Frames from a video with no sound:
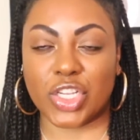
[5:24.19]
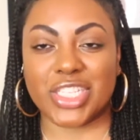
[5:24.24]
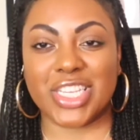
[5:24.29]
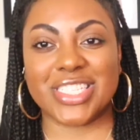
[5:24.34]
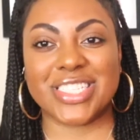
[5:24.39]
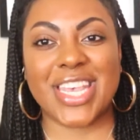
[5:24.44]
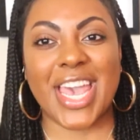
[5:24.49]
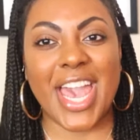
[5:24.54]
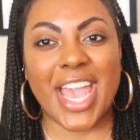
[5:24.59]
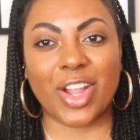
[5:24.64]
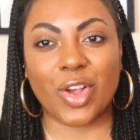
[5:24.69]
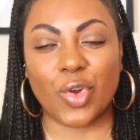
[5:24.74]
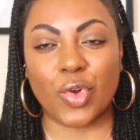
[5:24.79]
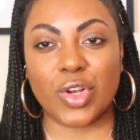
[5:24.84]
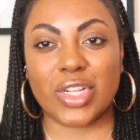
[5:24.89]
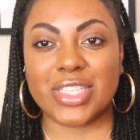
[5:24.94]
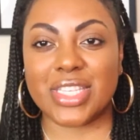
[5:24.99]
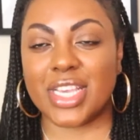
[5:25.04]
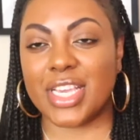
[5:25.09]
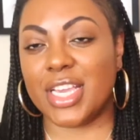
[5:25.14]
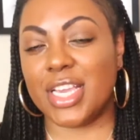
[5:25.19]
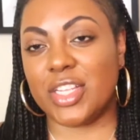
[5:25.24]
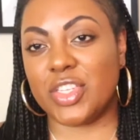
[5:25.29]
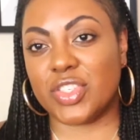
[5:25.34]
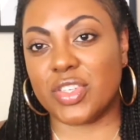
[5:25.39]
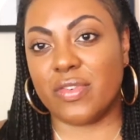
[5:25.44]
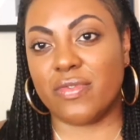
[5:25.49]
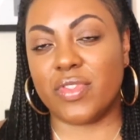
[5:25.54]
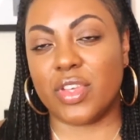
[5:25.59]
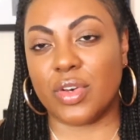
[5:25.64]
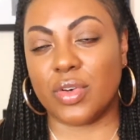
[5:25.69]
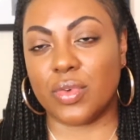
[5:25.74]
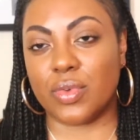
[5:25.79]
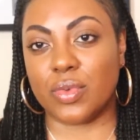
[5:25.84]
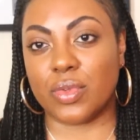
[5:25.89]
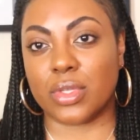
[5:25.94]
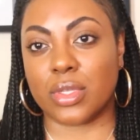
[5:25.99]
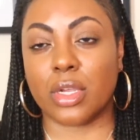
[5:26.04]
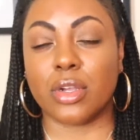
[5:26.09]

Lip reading: to tack onto each of those,